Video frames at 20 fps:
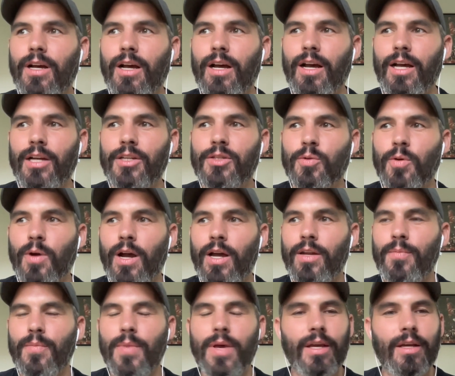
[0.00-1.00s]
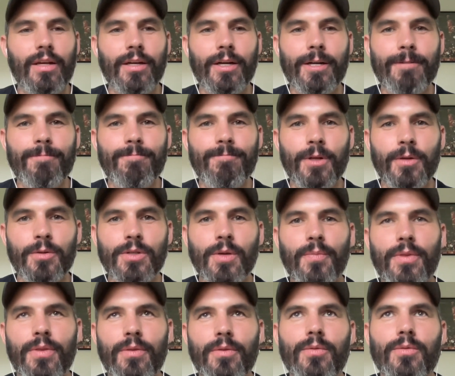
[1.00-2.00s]
to make
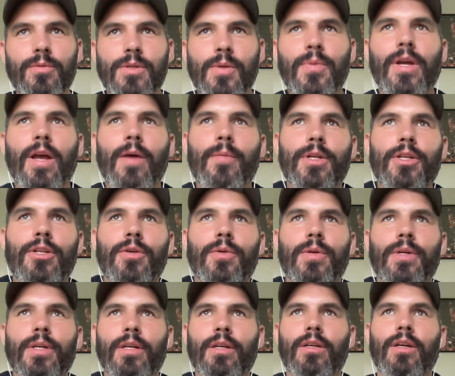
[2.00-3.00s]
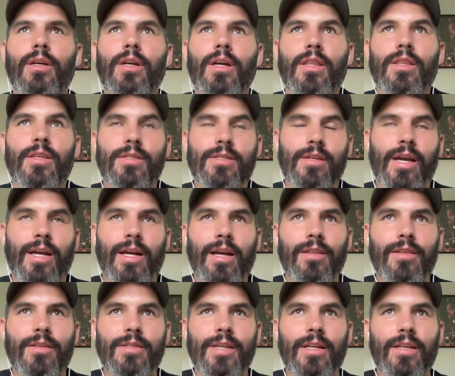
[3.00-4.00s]
something I've been doing I
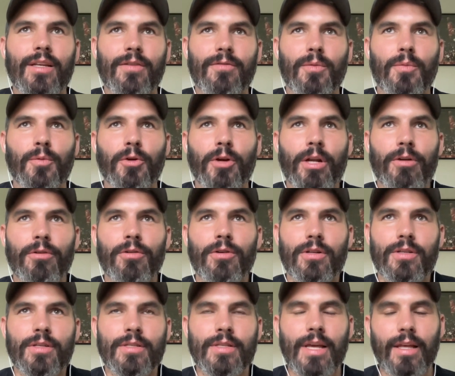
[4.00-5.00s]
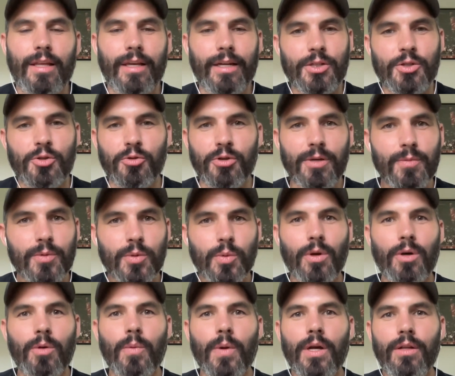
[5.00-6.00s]
got this idea from Creator Hooks, is that extremes
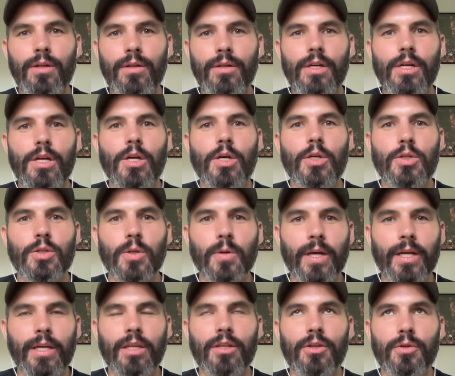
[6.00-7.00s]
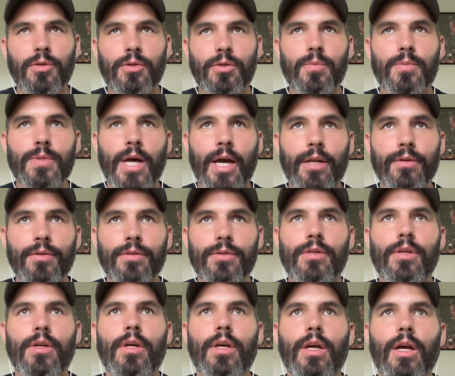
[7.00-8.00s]
work well. So like in YouTube
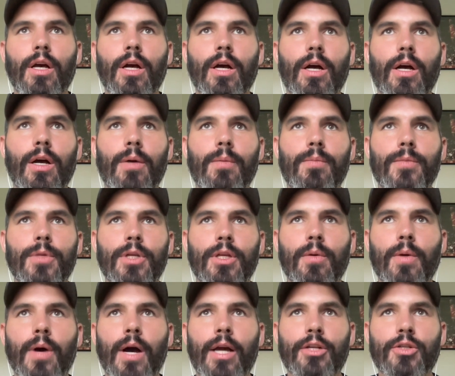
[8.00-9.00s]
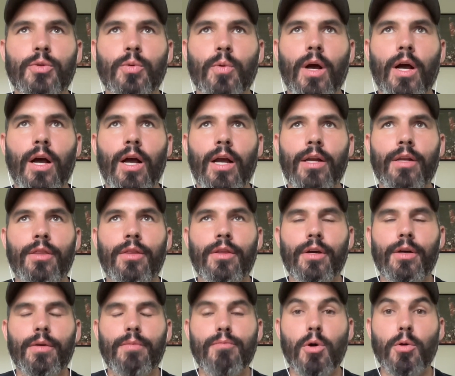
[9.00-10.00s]
titles, I tried
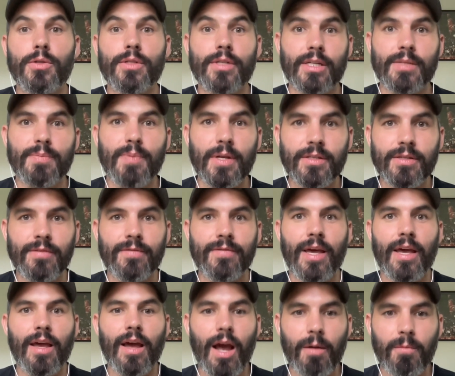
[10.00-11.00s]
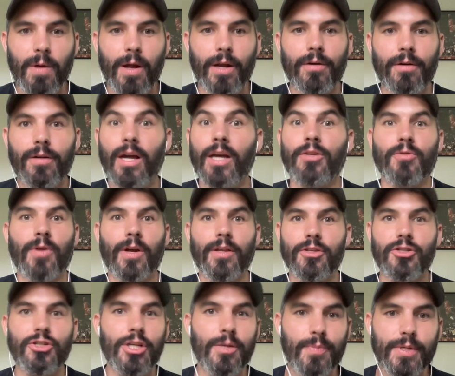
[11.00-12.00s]
the most expensive AI writer. I tried
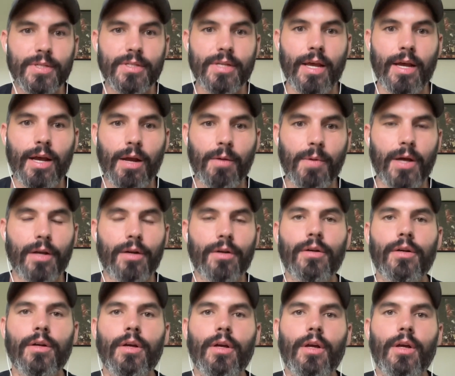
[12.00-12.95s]
the cheapest AI writer.